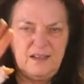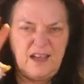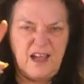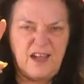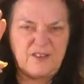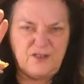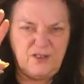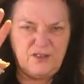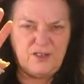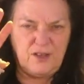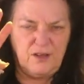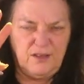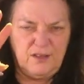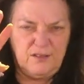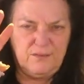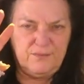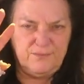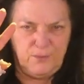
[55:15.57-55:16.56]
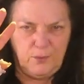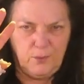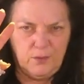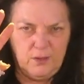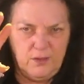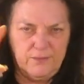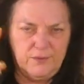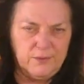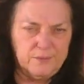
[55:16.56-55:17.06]
actually it's only
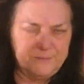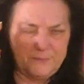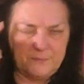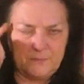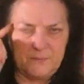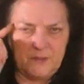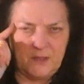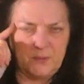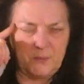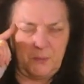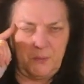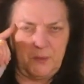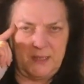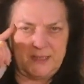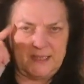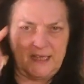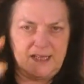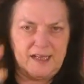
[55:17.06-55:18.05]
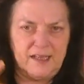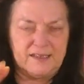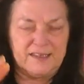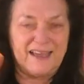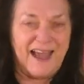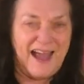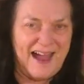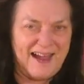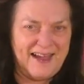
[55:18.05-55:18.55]
four of them, because we want to take out
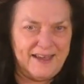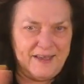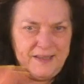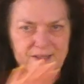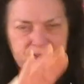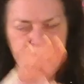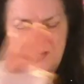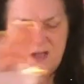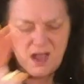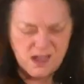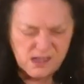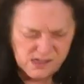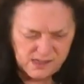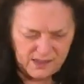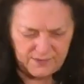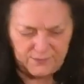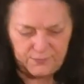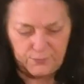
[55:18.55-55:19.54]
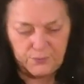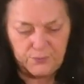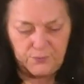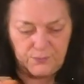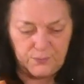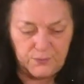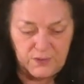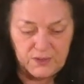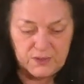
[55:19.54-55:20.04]
the eyes for,
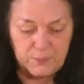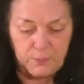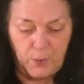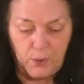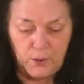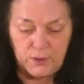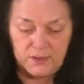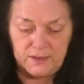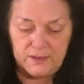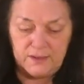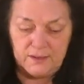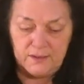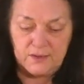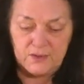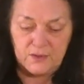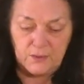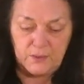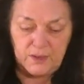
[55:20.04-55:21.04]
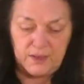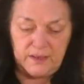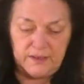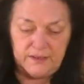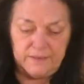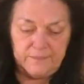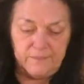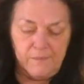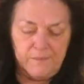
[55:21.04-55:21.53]
for this part of this,
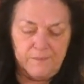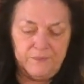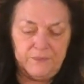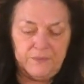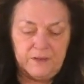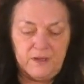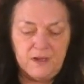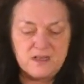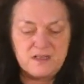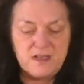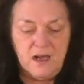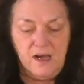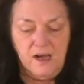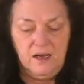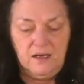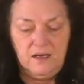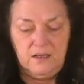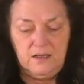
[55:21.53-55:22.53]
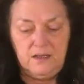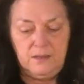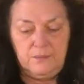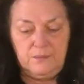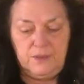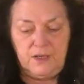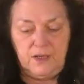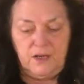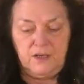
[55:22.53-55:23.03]
okay?
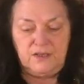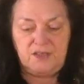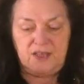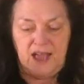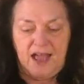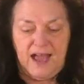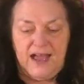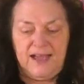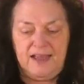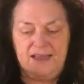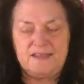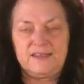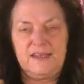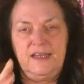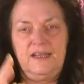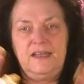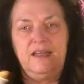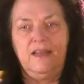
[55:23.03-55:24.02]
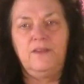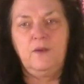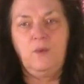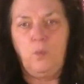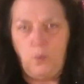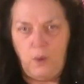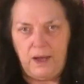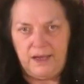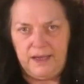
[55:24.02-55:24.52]
Because the eyes get in the
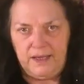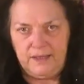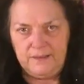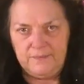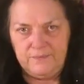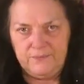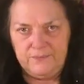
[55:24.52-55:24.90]
way.